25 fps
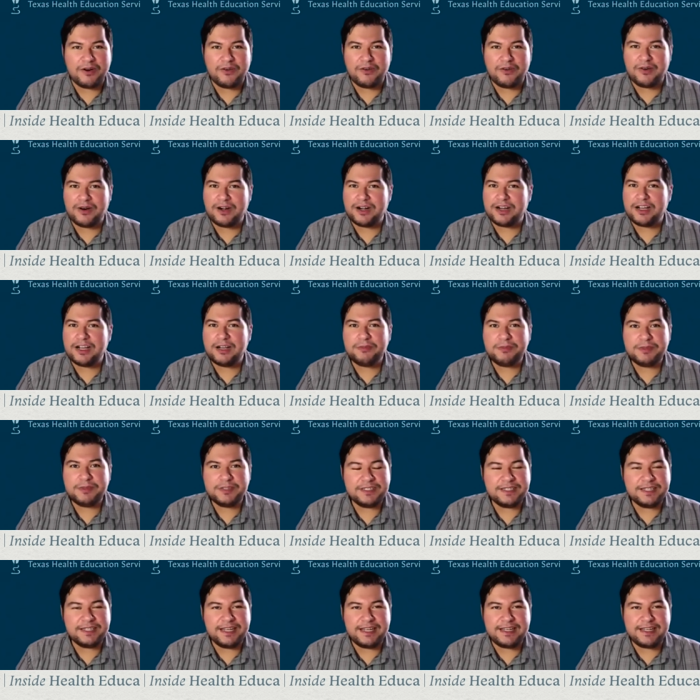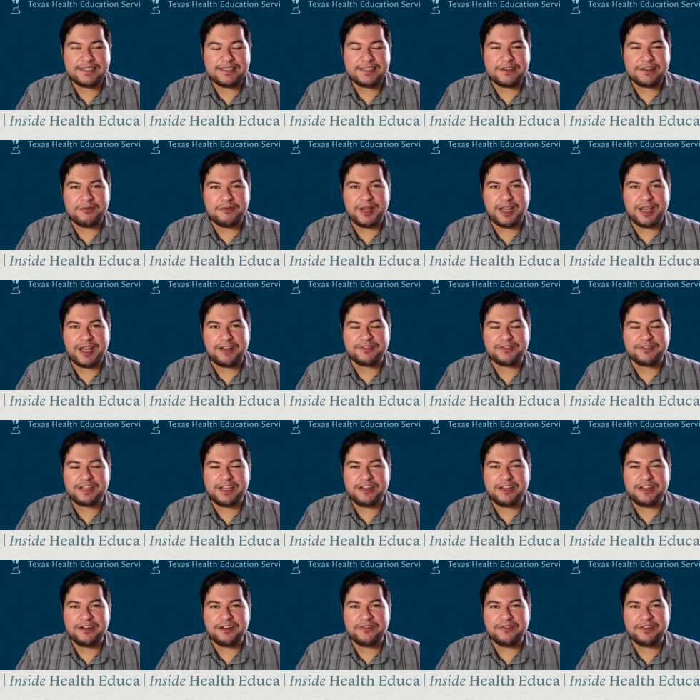or a couple of days that you may have to
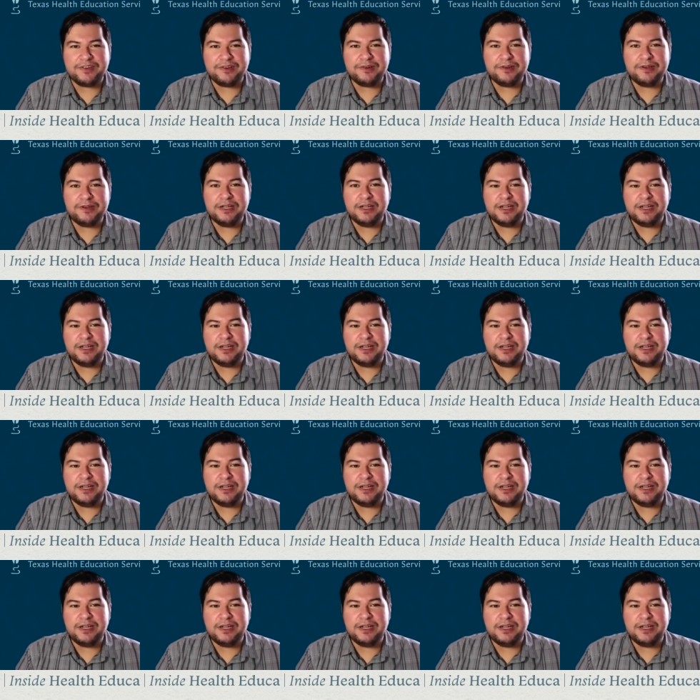interview.